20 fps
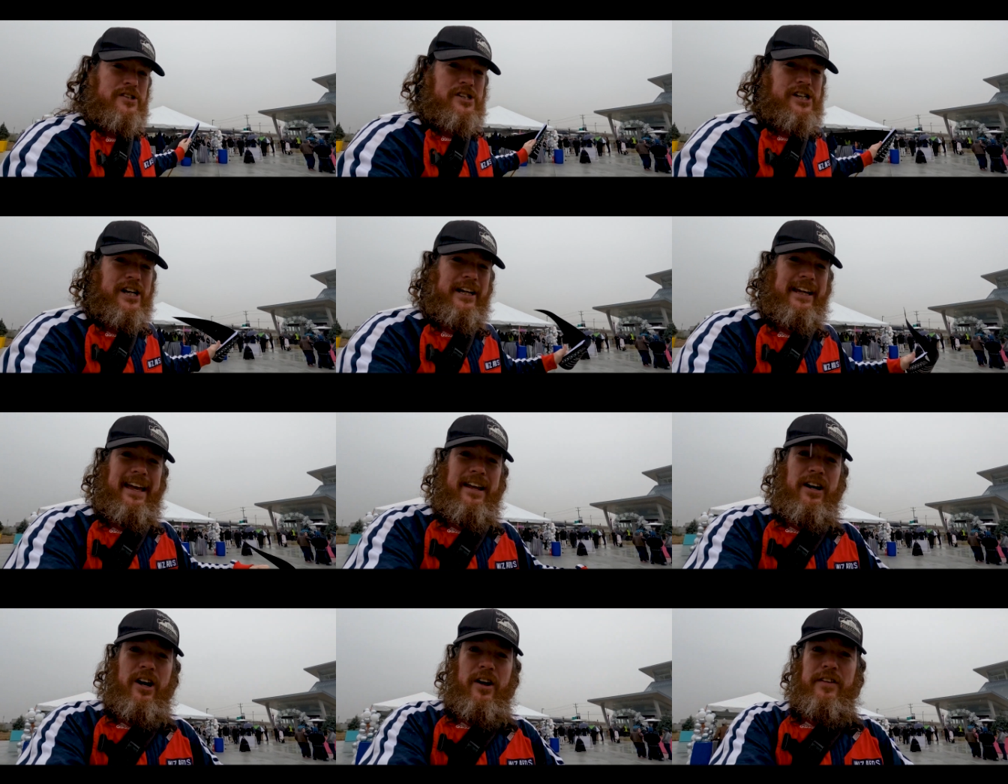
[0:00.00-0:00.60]
don't you
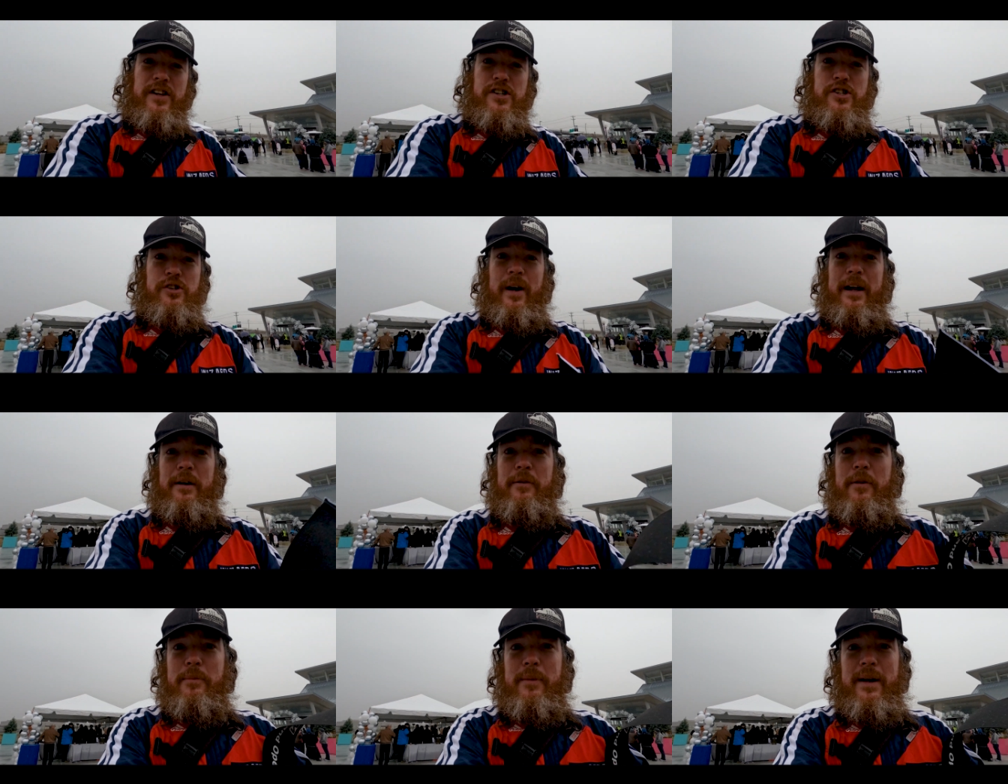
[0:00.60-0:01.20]
get on the
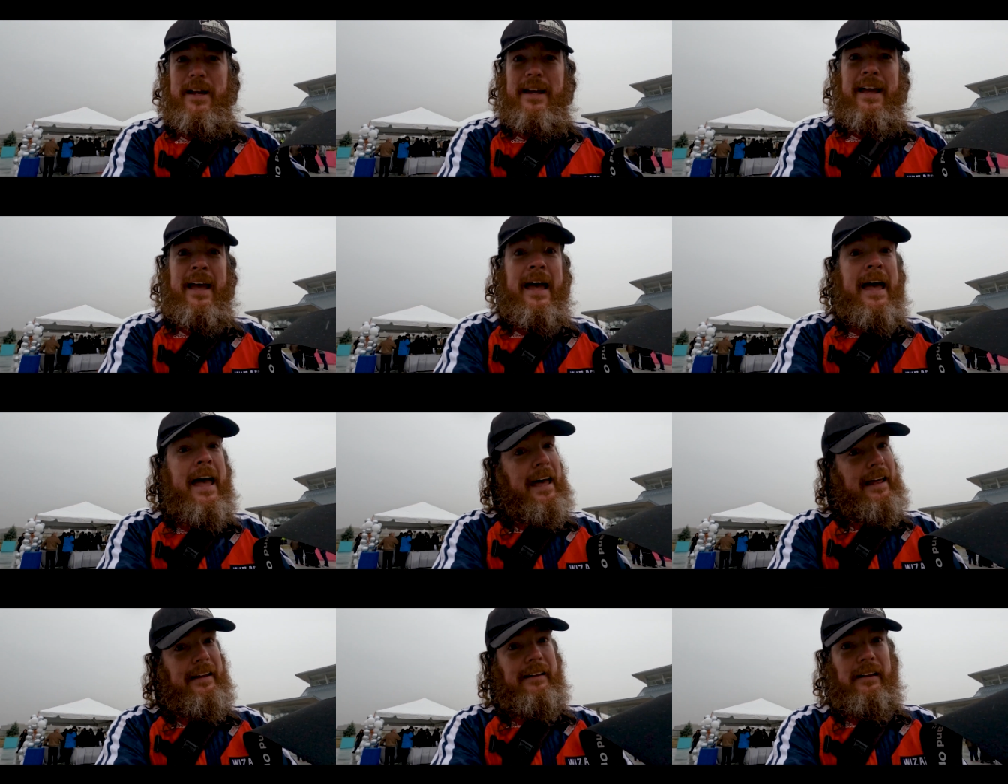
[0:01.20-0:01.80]
train with me
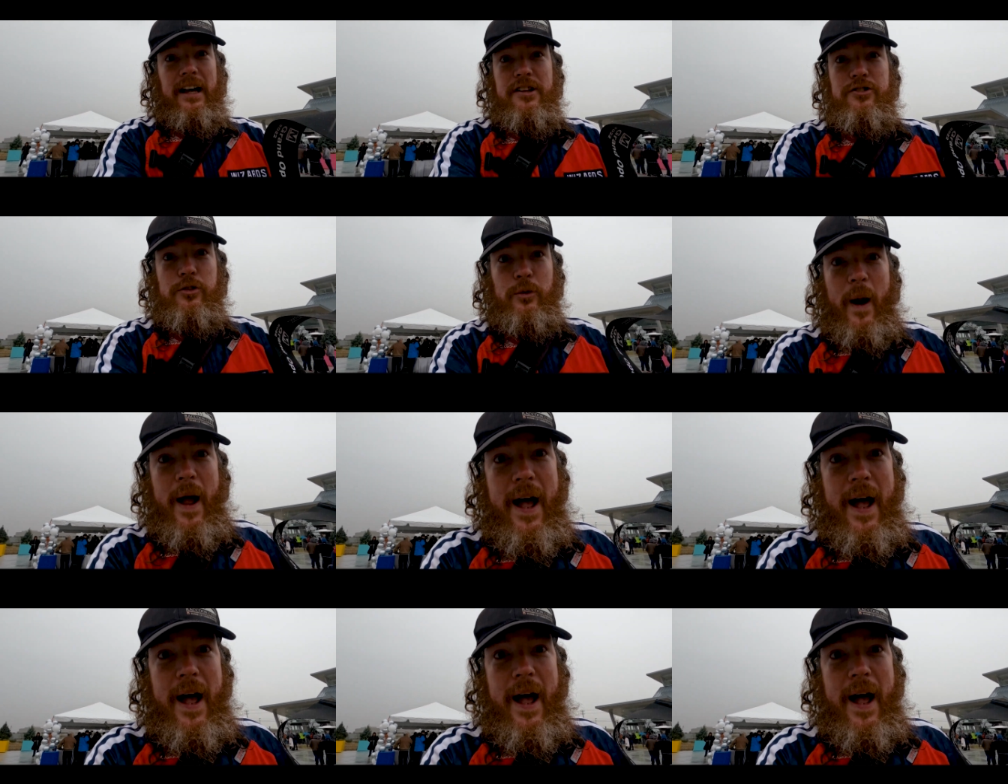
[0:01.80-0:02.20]
and let's